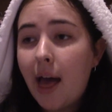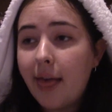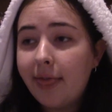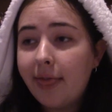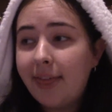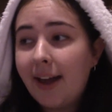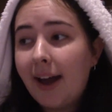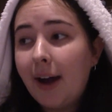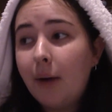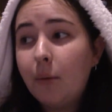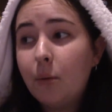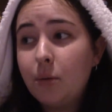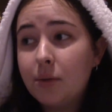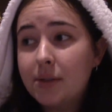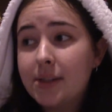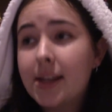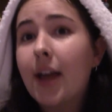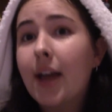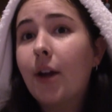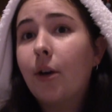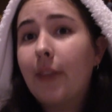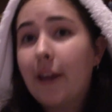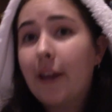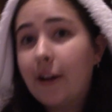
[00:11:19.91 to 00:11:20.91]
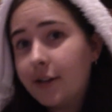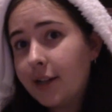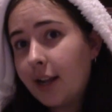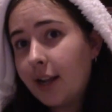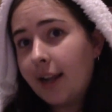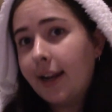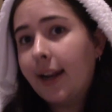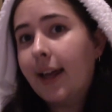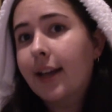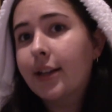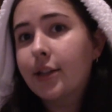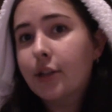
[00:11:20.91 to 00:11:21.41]
That will stay on there until
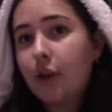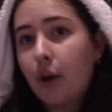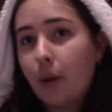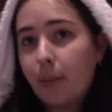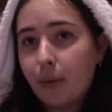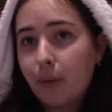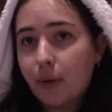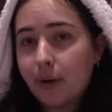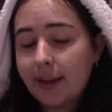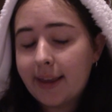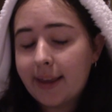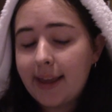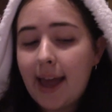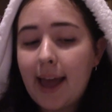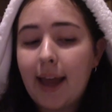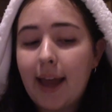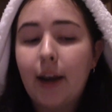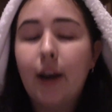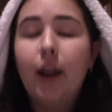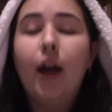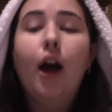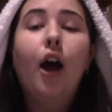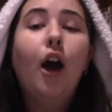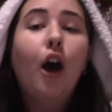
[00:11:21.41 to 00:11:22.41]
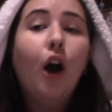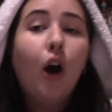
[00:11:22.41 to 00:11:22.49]
I next go abroad again.